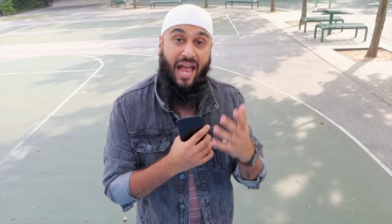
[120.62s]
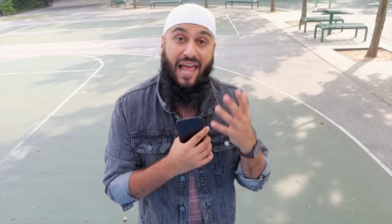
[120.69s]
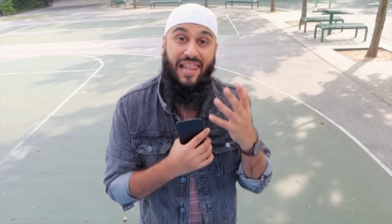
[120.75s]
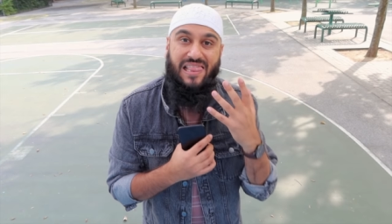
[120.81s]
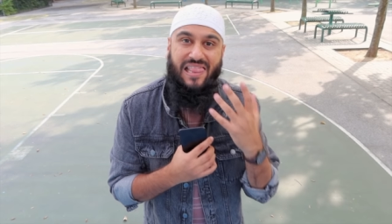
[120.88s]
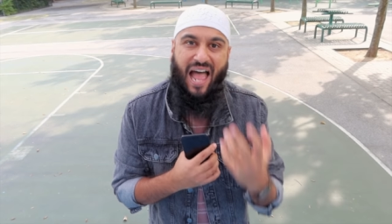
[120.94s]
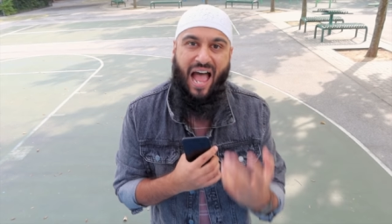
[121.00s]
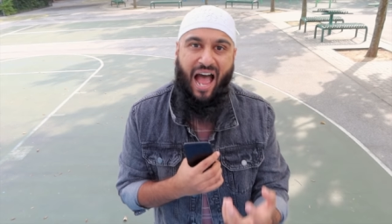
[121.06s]
I
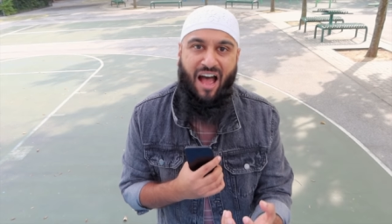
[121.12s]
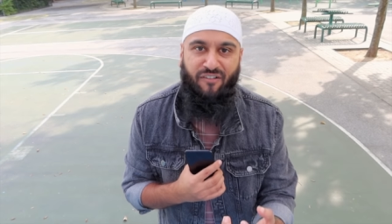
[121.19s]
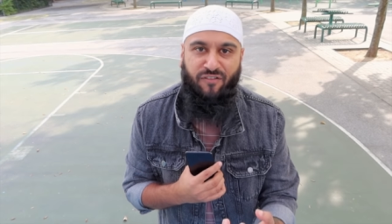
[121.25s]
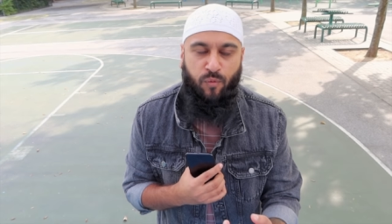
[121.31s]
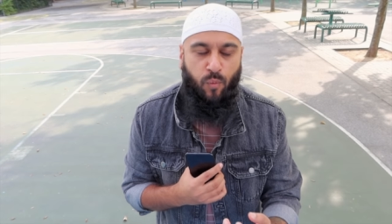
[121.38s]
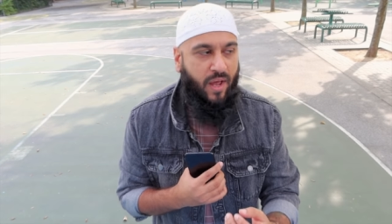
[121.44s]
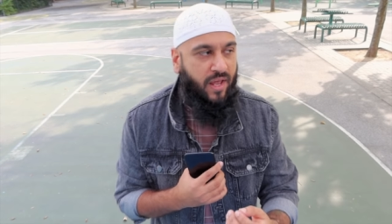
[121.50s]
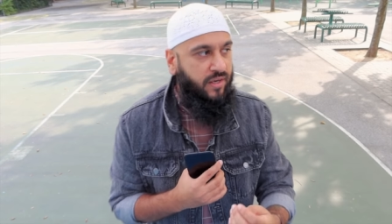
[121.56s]
laugh
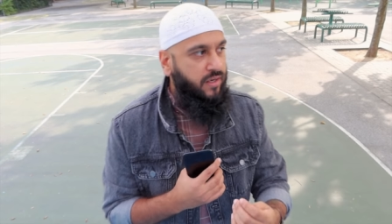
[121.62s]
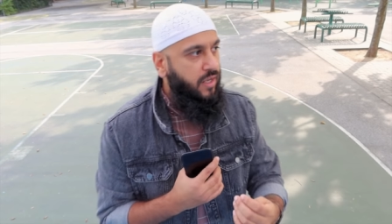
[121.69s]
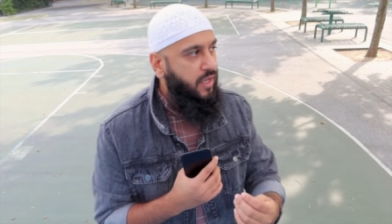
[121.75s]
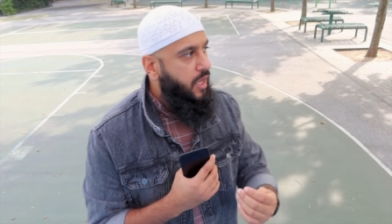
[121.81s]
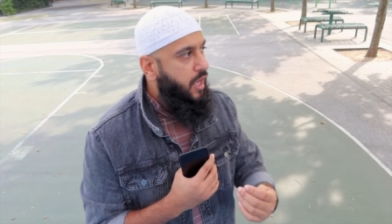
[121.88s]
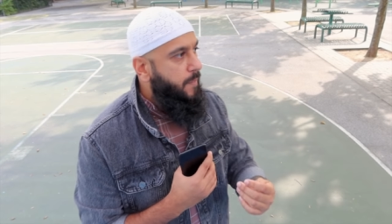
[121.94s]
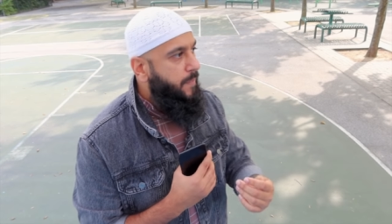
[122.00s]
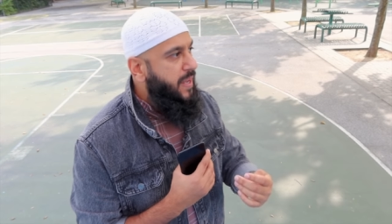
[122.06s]
when
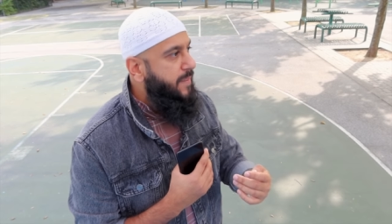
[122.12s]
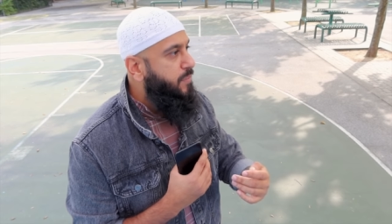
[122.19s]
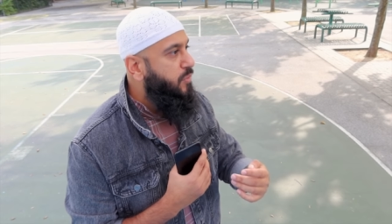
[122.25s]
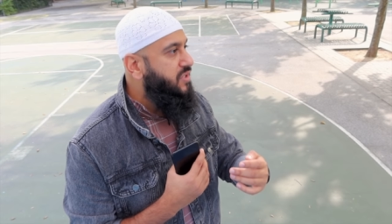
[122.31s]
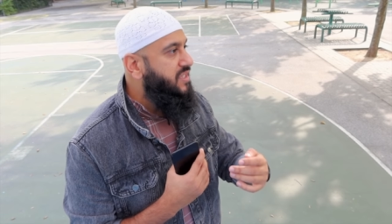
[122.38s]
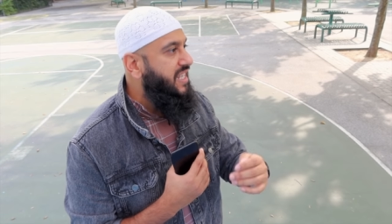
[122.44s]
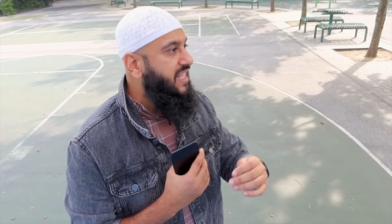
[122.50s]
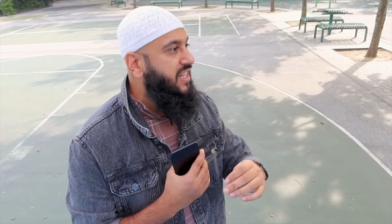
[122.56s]
people
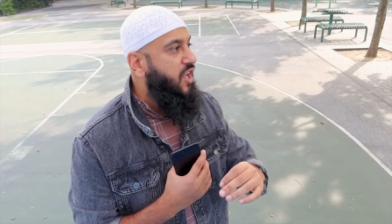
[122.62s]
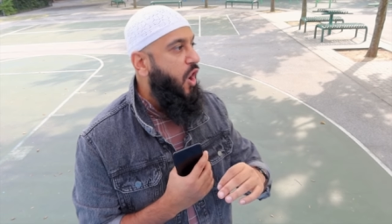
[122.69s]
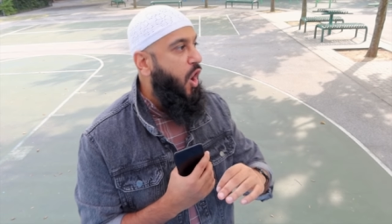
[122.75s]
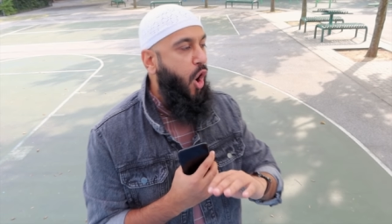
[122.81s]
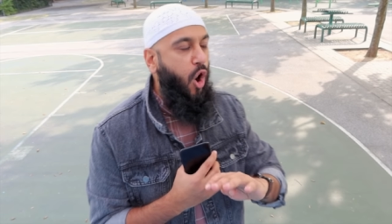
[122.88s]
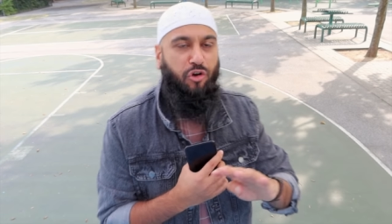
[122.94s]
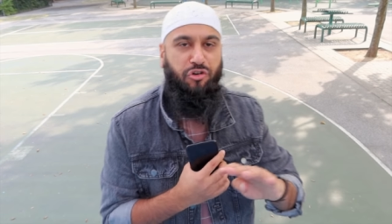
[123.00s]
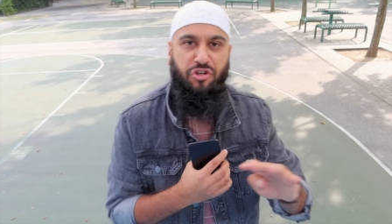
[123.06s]
say the
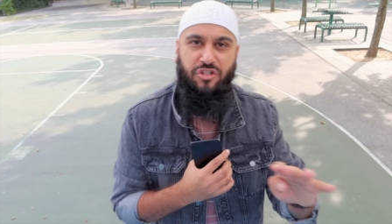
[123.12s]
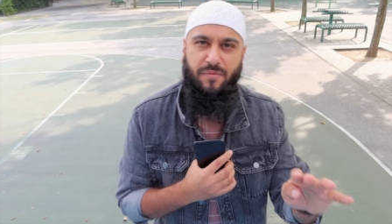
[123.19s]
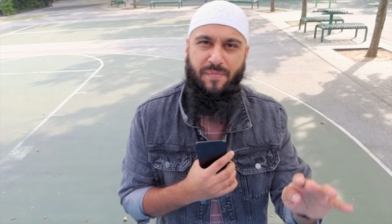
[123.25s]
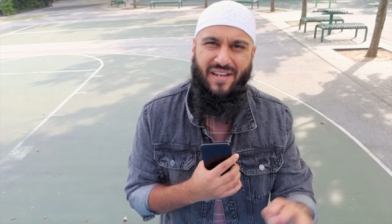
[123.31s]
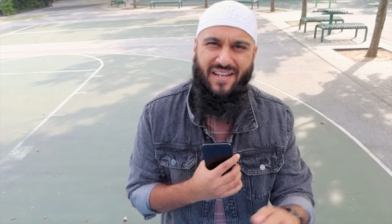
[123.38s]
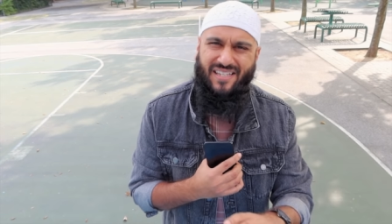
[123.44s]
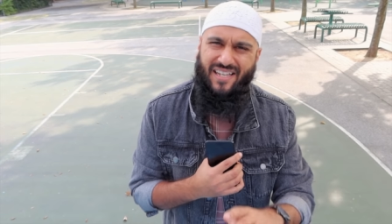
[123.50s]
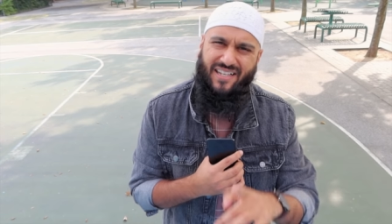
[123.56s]
harshest,
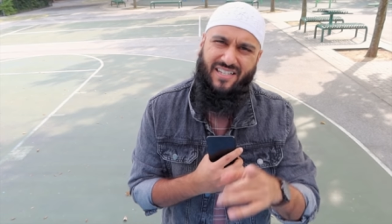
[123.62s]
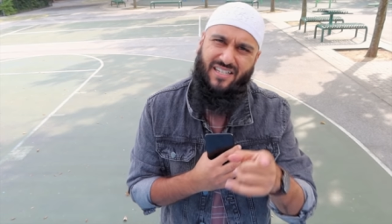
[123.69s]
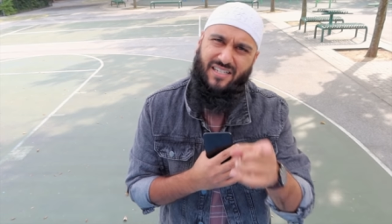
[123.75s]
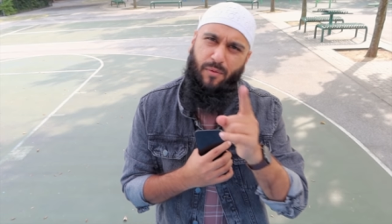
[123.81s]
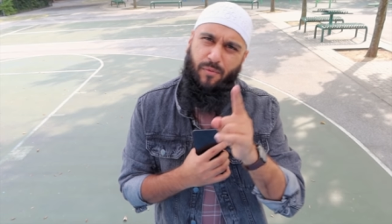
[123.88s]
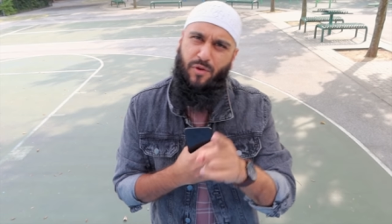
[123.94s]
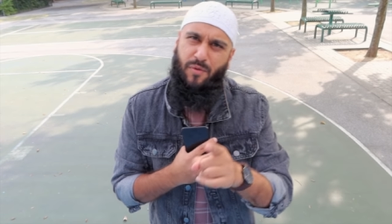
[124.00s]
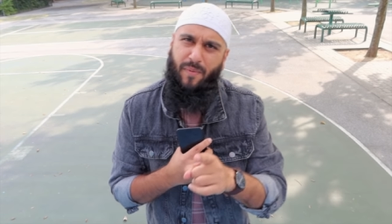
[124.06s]
meanest things. And
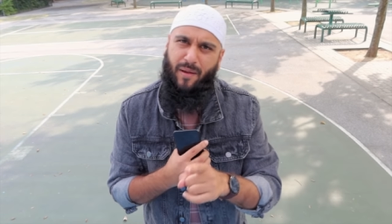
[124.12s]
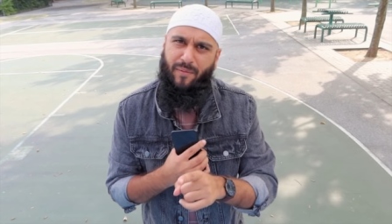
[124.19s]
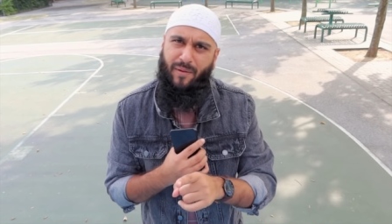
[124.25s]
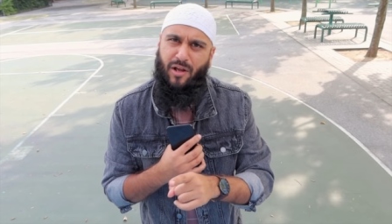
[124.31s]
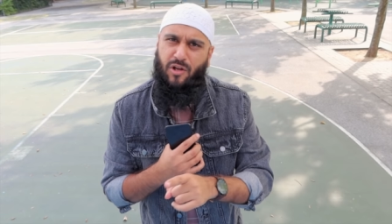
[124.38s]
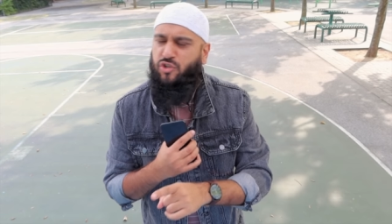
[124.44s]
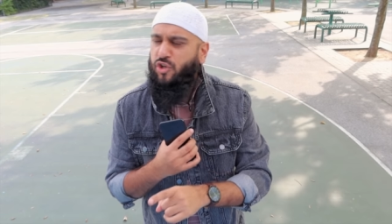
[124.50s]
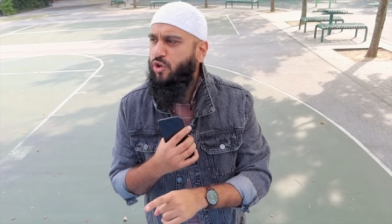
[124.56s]
some of you might
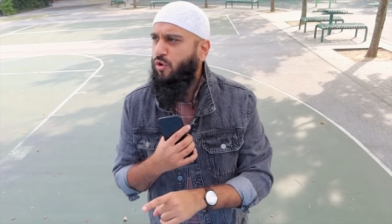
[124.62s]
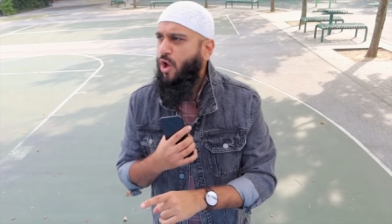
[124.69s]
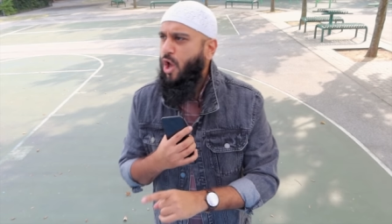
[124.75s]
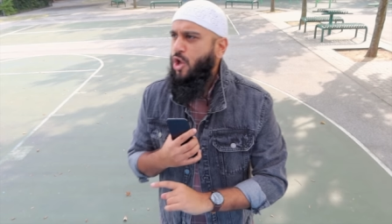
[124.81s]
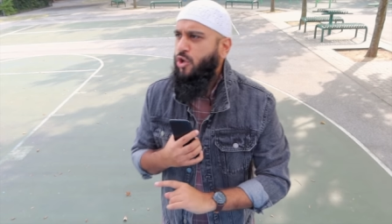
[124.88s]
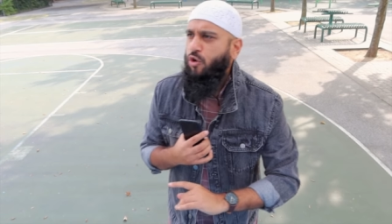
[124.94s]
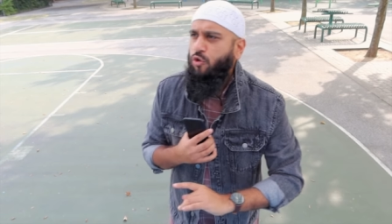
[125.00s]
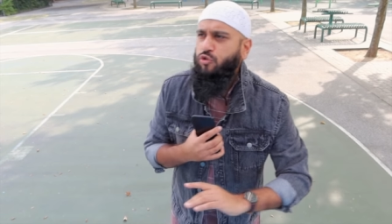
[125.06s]
ask you,
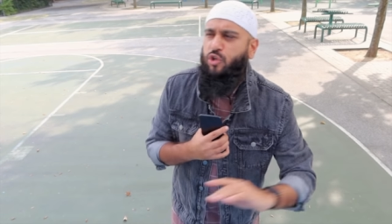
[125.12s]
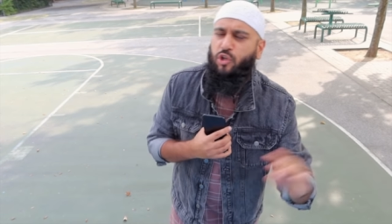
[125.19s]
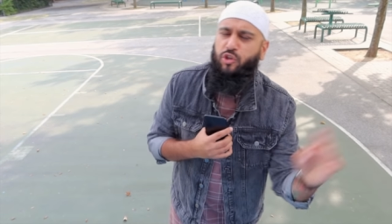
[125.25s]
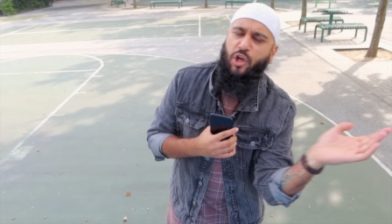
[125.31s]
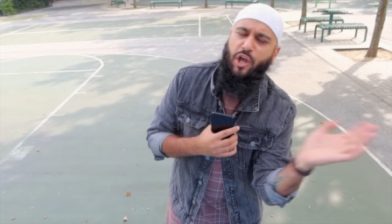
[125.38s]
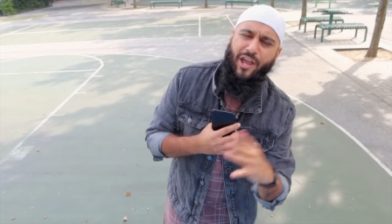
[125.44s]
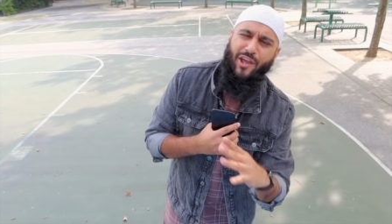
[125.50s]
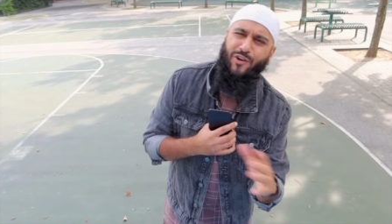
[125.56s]
you know, don't
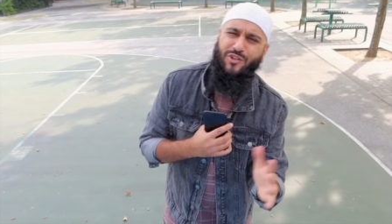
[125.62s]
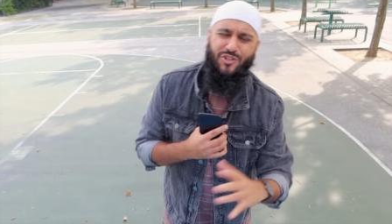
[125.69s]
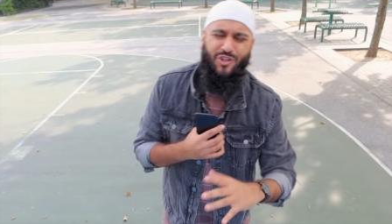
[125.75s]
the haters